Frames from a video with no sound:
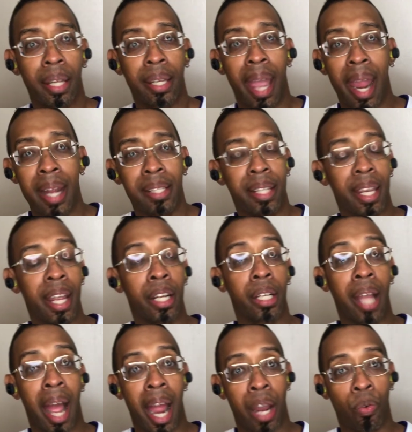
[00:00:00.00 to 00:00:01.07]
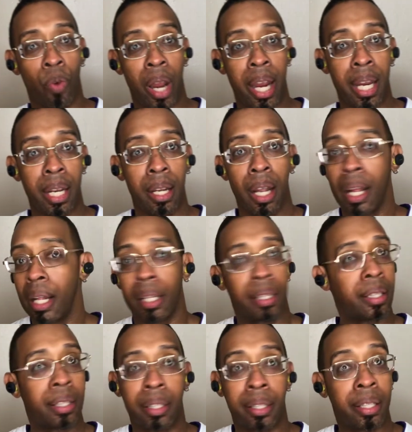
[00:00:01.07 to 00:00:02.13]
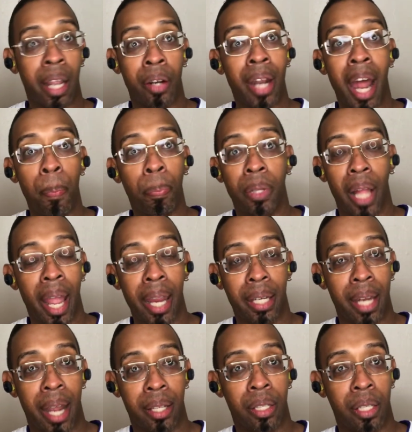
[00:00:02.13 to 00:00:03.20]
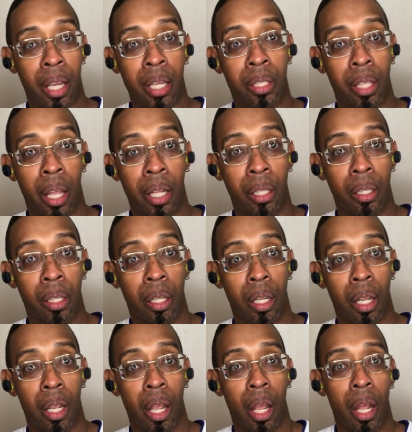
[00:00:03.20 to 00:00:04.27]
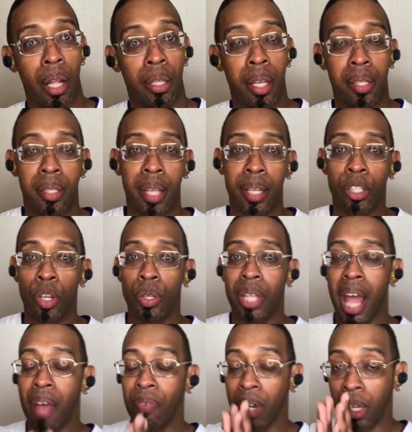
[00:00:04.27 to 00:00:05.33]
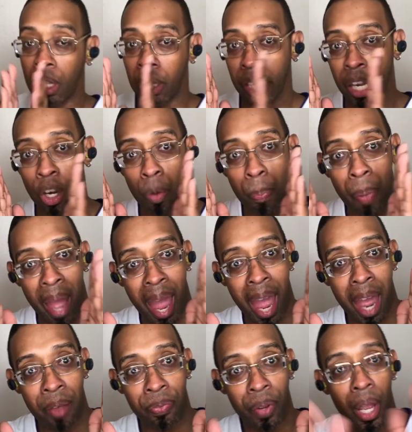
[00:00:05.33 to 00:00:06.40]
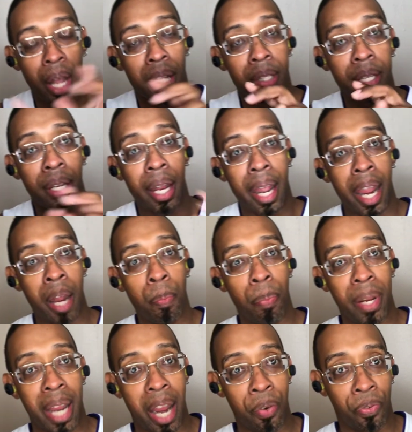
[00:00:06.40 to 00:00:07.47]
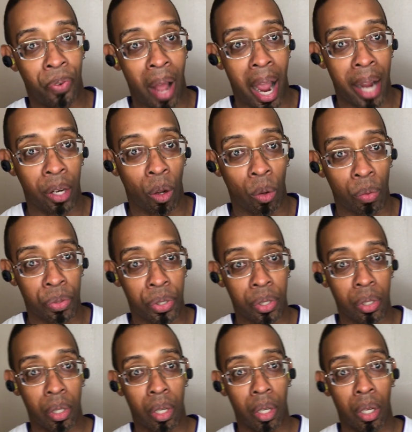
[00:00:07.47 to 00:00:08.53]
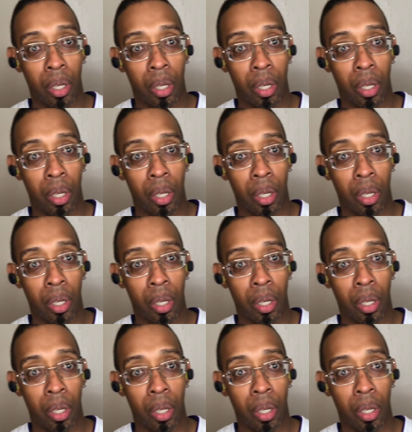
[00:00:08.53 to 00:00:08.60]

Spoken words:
KD and Kyrie, they're not playing next season. The Sixers have a clear path to the NBA Finals.